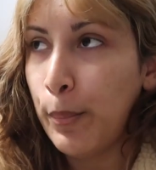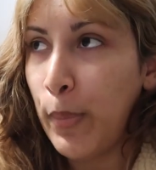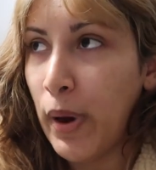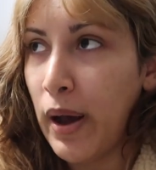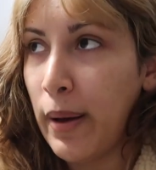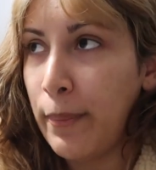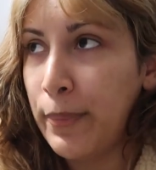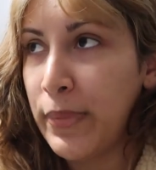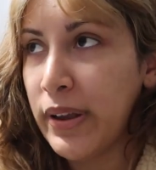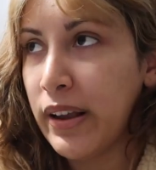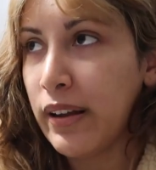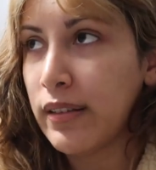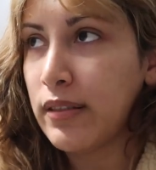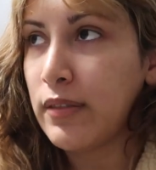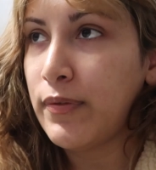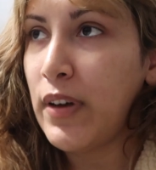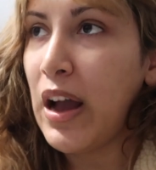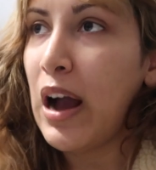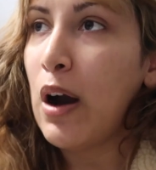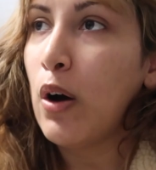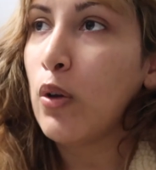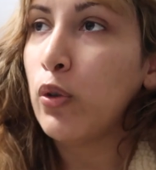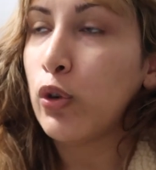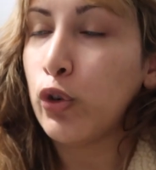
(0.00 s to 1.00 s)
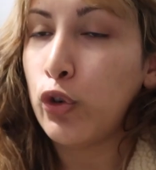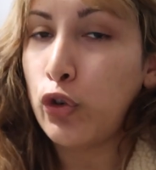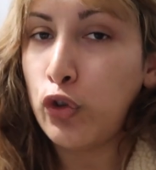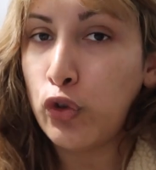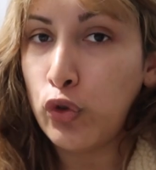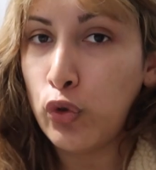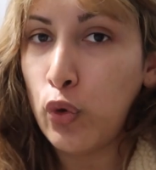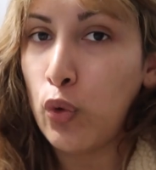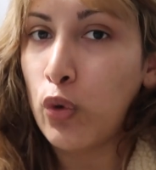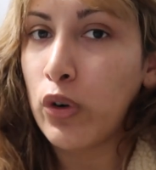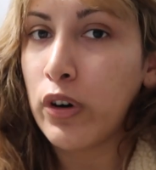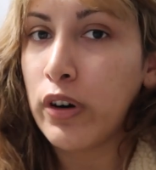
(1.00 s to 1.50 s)
but because of how they're
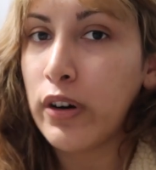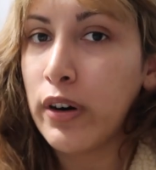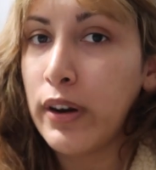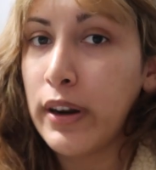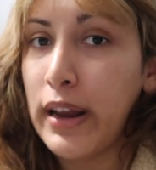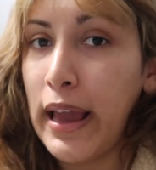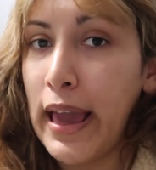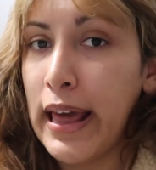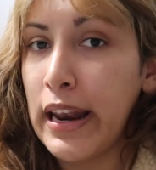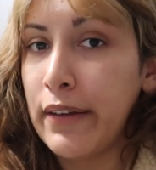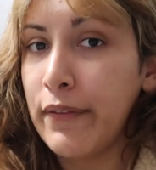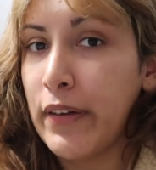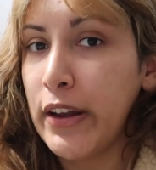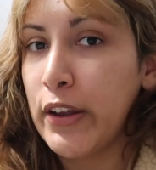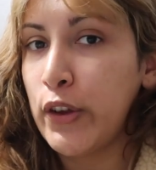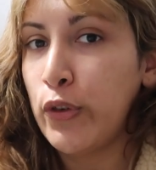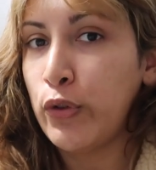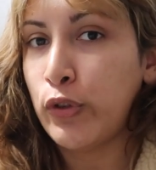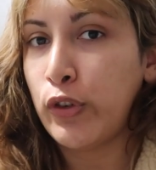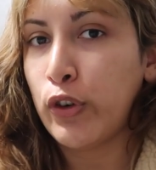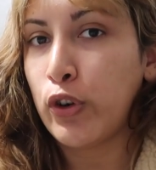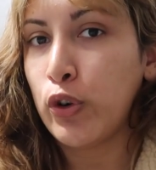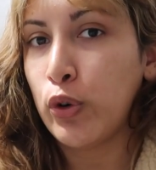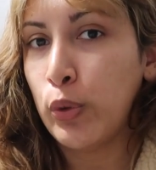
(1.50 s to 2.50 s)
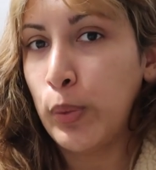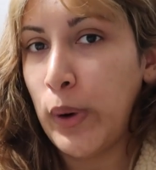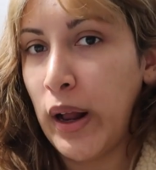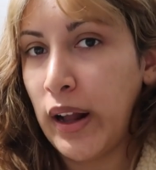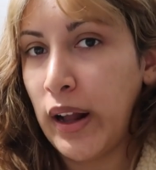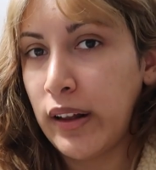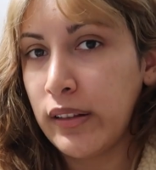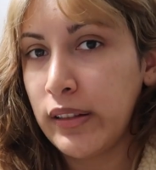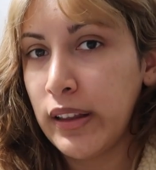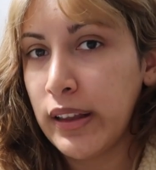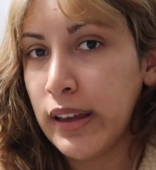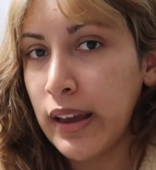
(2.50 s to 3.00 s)
stored and if I use it
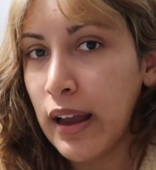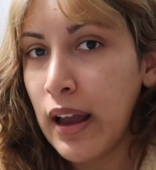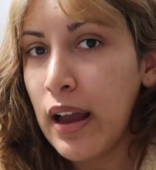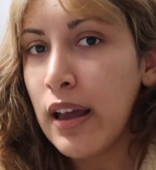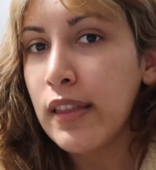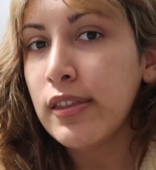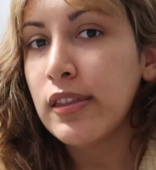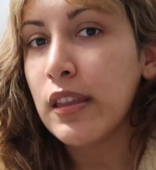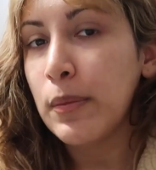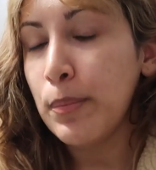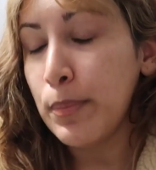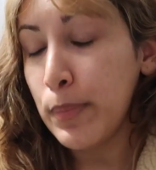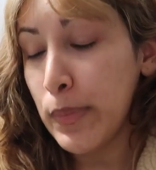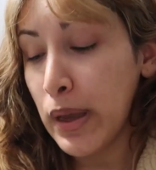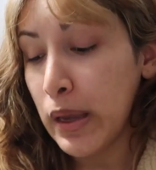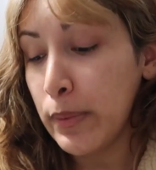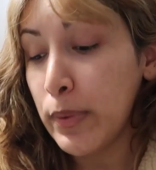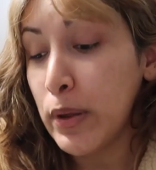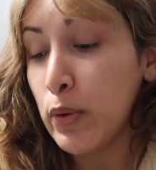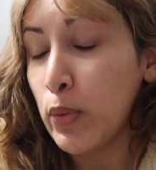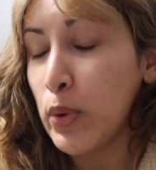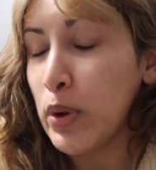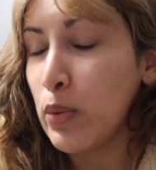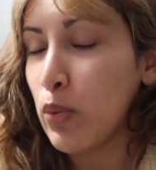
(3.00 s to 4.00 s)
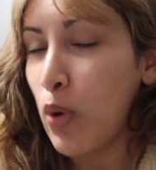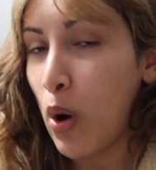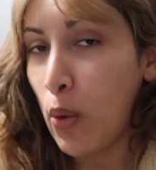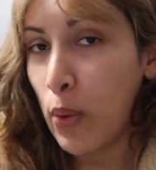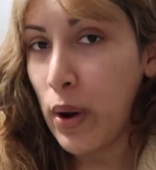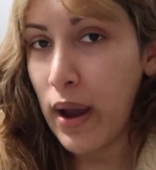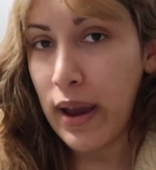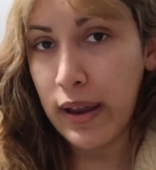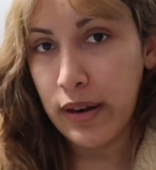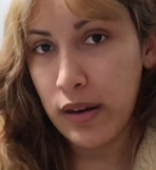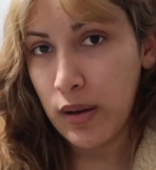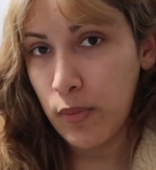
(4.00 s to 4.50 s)
correctly, then maybe we
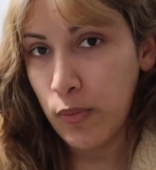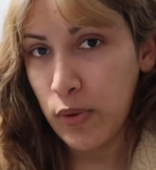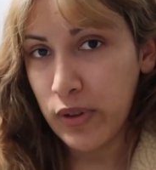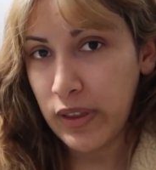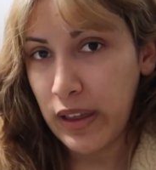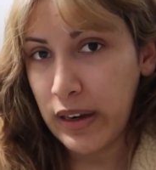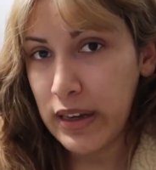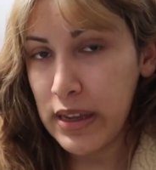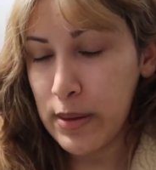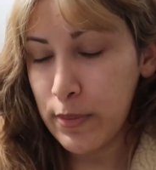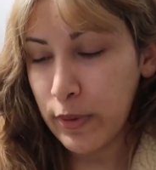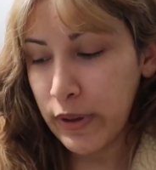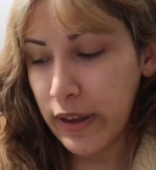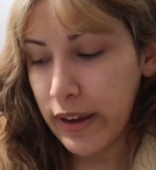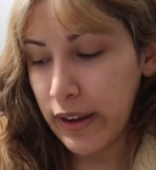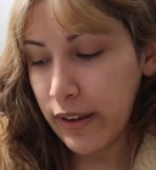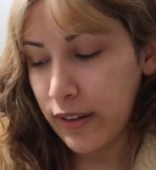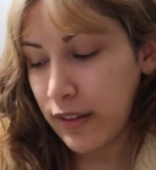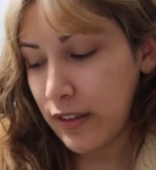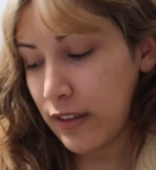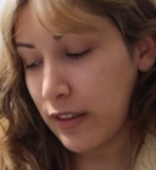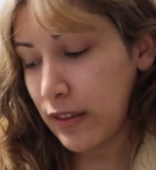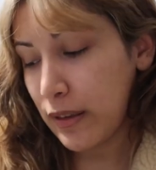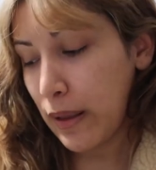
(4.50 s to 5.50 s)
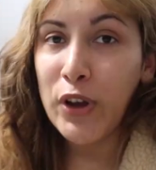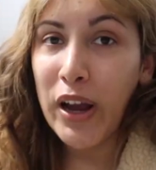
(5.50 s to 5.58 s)
won't end up with any blanks.